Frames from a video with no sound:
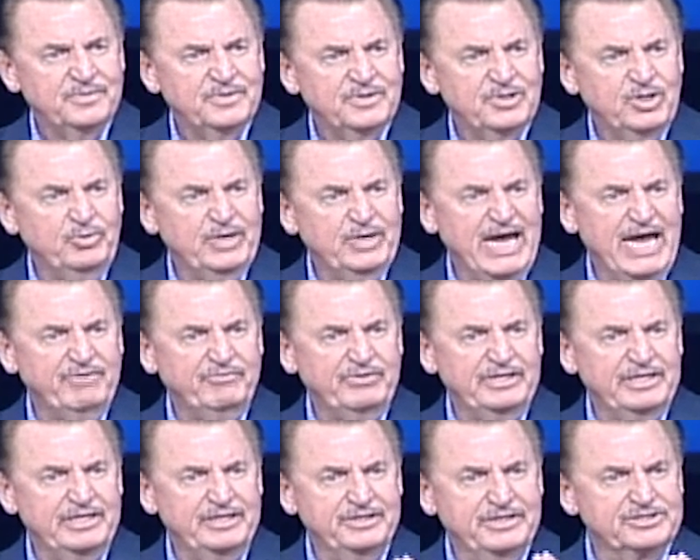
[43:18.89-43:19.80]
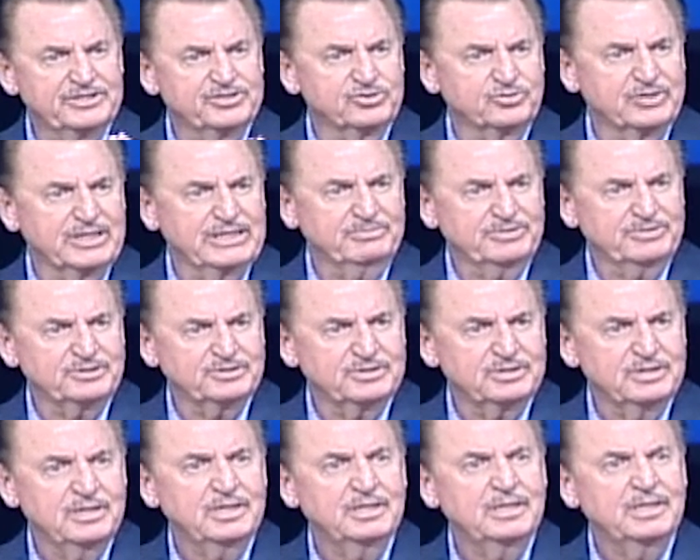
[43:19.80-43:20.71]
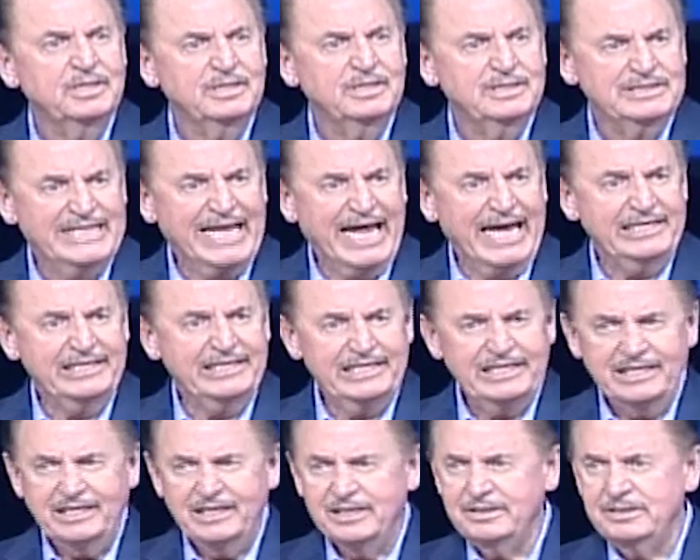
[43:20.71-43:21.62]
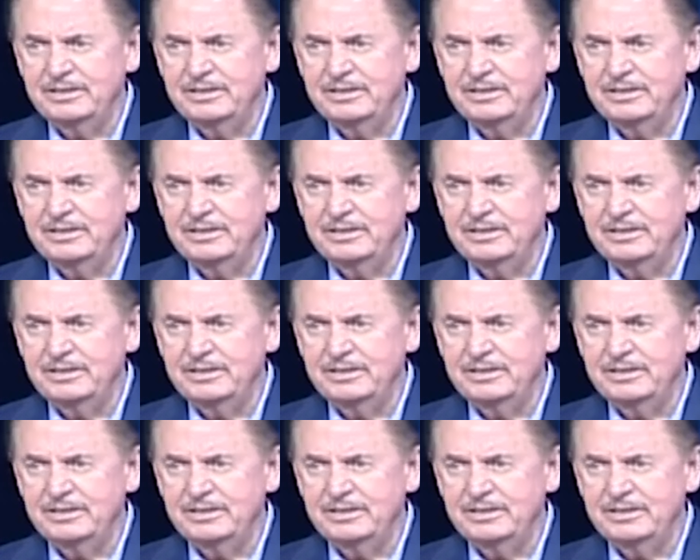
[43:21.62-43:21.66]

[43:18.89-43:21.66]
Do we have any disagreements? Lightly.